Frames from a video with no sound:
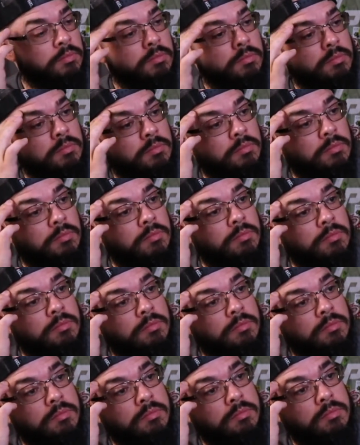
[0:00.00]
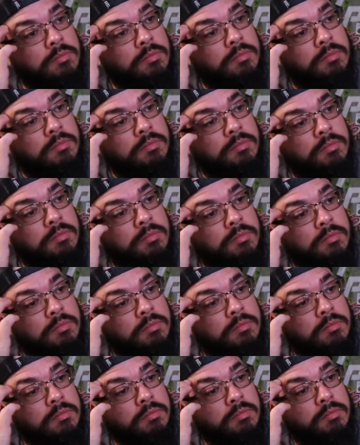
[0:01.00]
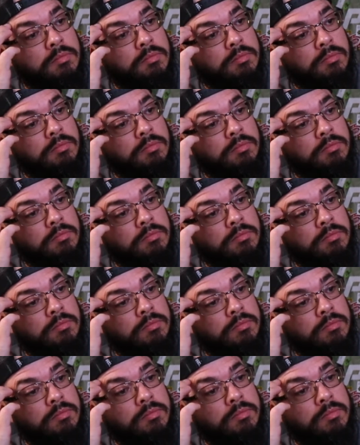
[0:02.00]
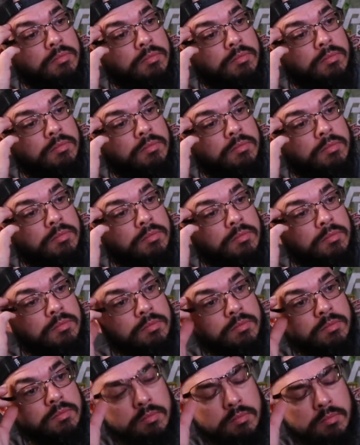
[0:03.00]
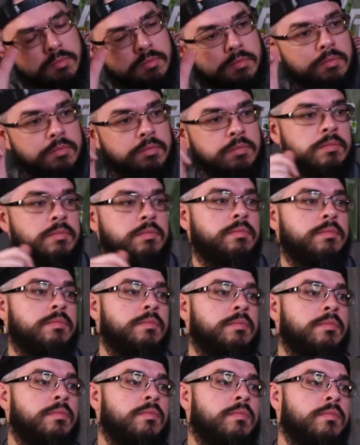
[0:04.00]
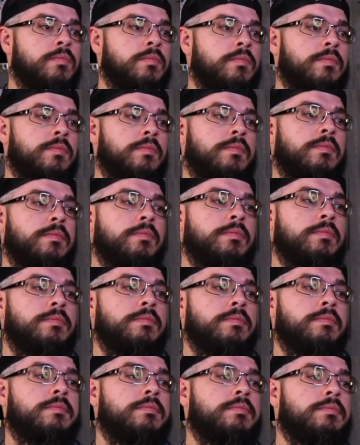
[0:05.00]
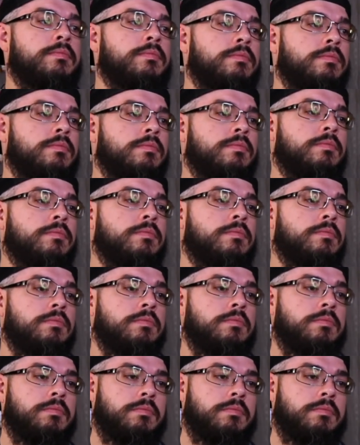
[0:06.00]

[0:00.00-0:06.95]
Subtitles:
(silent)